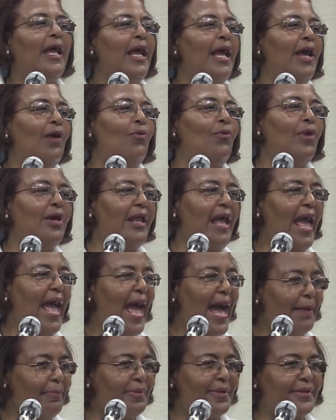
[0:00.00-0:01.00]
and what
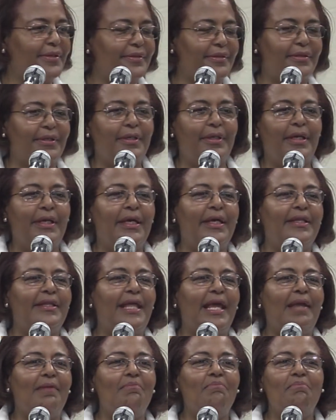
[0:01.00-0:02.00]
happened?
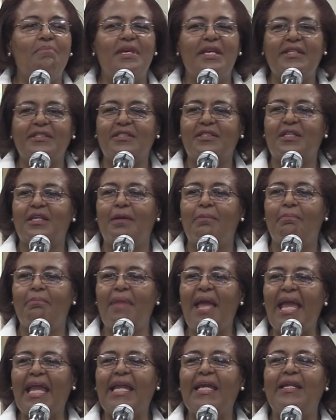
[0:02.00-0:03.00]
They missed
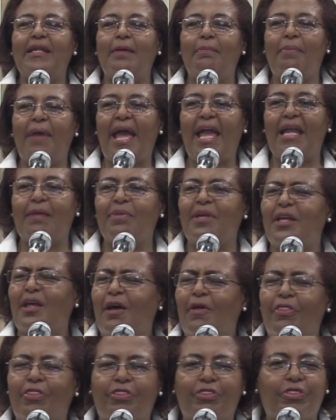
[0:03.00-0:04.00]
making a payment,
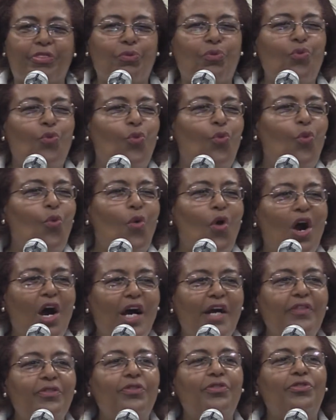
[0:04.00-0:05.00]

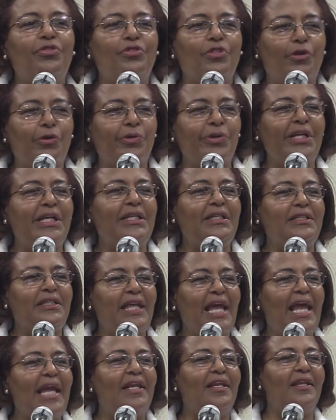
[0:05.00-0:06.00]
one
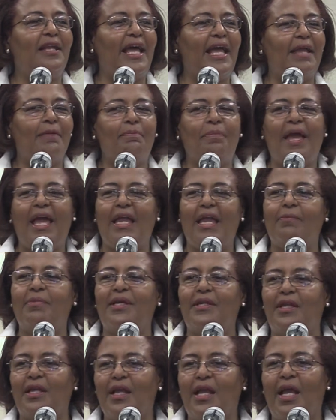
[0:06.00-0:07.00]
30-day late
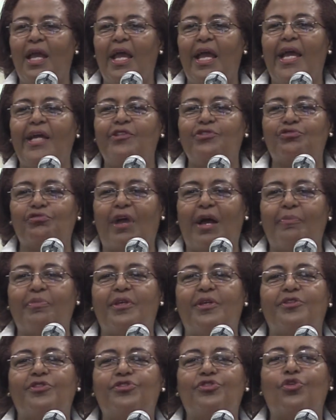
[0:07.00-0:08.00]
payment, and dropped
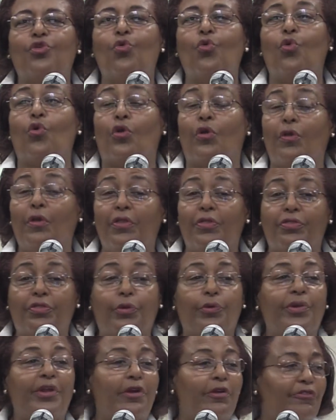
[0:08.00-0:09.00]
their score
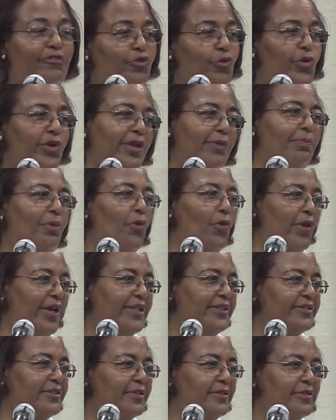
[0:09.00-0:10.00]
30 or 40
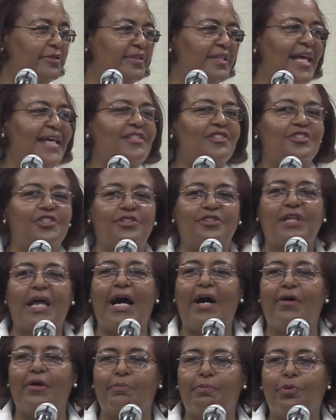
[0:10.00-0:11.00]
points. That's just
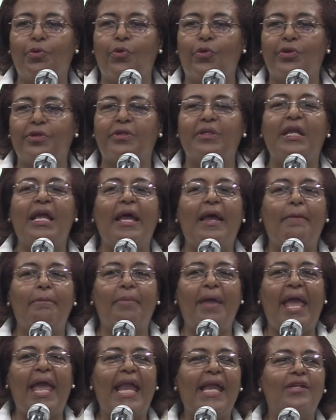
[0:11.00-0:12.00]
how important
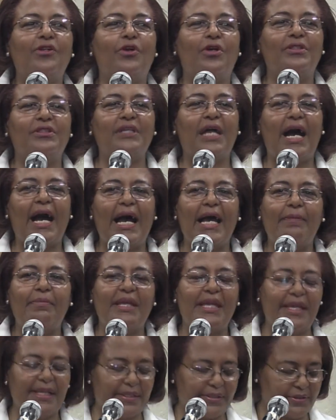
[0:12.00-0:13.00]
paying on time
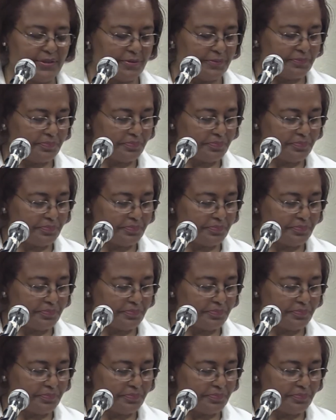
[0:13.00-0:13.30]
is.